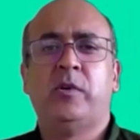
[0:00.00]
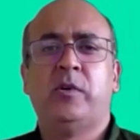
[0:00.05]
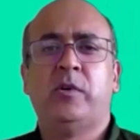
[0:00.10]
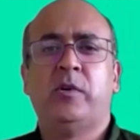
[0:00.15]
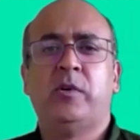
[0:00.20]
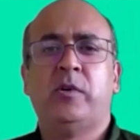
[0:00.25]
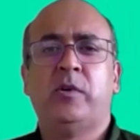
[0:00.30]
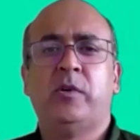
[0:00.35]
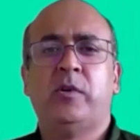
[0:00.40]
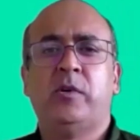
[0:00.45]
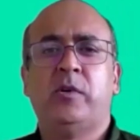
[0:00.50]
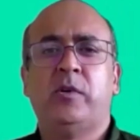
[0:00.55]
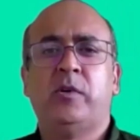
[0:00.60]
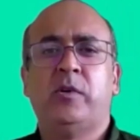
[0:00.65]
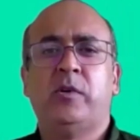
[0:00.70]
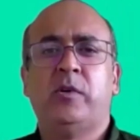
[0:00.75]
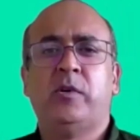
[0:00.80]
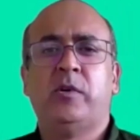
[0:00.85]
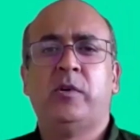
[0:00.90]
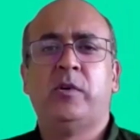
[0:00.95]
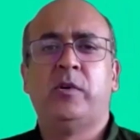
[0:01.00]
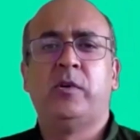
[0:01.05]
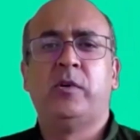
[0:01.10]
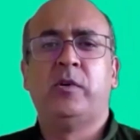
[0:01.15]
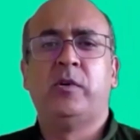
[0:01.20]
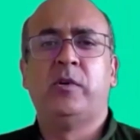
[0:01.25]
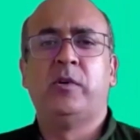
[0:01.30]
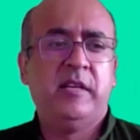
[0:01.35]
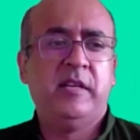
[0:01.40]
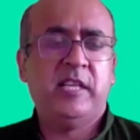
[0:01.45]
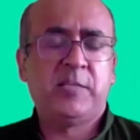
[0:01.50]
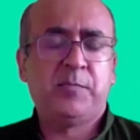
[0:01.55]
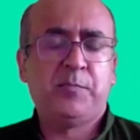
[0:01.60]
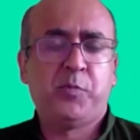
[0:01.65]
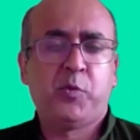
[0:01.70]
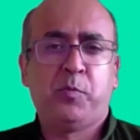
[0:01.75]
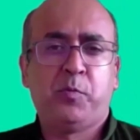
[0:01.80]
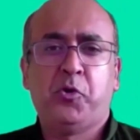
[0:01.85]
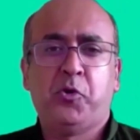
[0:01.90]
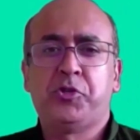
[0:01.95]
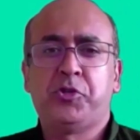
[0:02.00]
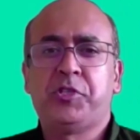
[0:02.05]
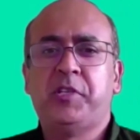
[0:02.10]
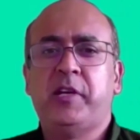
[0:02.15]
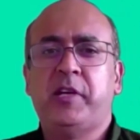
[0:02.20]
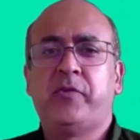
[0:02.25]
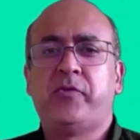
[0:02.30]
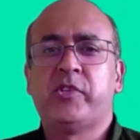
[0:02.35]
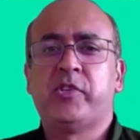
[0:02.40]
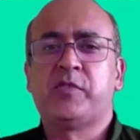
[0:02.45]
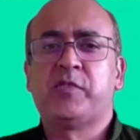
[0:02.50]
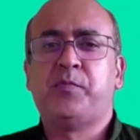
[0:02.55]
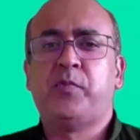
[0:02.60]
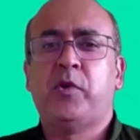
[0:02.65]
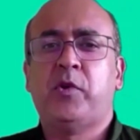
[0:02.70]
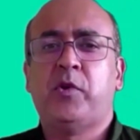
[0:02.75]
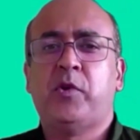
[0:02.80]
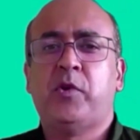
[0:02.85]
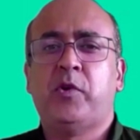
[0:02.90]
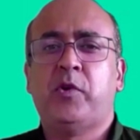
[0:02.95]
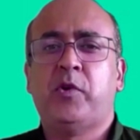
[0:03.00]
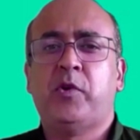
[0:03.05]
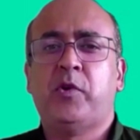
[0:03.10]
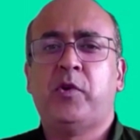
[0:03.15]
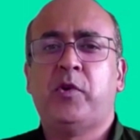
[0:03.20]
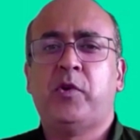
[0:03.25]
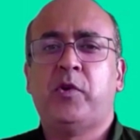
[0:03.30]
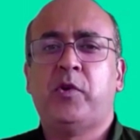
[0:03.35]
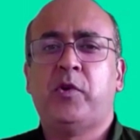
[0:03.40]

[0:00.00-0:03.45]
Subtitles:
they have a disproportionate response to